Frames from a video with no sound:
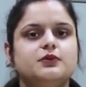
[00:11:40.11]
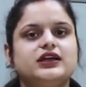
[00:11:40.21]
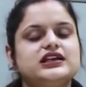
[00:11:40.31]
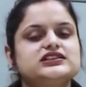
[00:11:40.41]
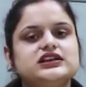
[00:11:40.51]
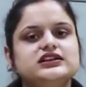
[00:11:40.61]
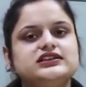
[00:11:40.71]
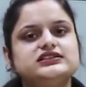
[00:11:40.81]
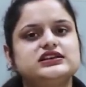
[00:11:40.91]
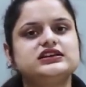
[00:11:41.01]
because a
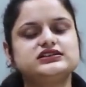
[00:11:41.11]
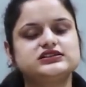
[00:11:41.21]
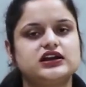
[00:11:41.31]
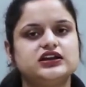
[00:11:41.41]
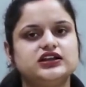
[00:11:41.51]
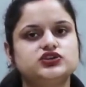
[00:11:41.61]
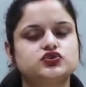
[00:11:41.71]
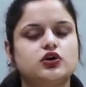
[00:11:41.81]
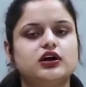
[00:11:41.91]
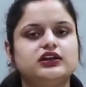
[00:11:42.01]
recent study
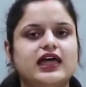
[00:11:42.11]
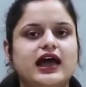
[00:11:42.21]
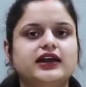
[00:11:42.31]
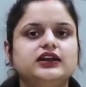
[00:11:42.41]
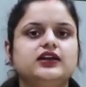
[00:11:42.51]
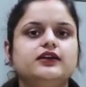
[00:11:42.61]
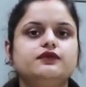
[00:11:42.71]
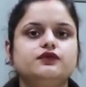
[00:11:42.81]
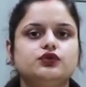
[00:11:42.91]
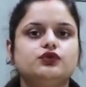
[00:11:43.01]
showed that
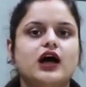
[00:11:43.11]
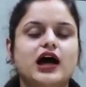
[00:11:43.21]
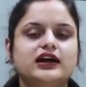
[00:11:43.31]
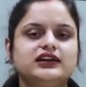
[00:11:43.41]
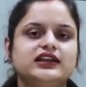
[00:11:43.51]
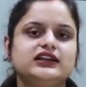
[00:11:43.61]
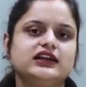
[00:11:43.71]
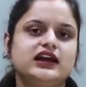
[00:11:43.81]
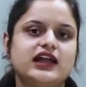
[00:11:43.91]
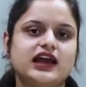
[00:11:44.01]
if you are
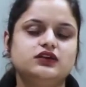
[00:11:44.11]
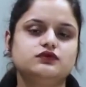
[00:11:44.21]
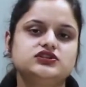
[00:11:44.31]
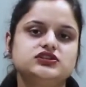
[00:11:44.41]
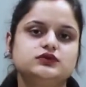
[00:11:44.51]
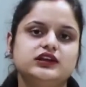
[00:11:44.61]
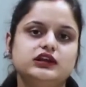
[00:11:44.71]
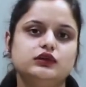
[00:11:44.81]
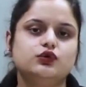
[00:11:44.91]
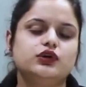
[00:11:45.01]
taking a diet which is
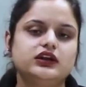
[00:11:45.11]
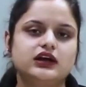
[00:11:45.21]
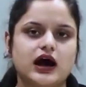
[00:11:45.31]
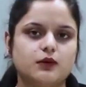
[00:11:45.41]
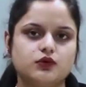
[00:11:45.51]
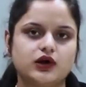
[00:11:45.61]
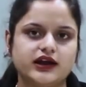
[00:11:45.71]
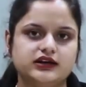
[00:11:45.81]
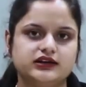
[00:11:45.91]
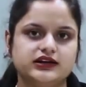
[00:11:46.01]
very low in
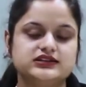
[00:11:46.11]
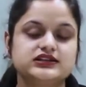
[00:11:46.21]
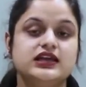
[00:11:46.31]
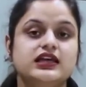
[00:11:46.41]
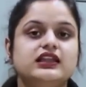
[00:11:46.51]
carbohydrates,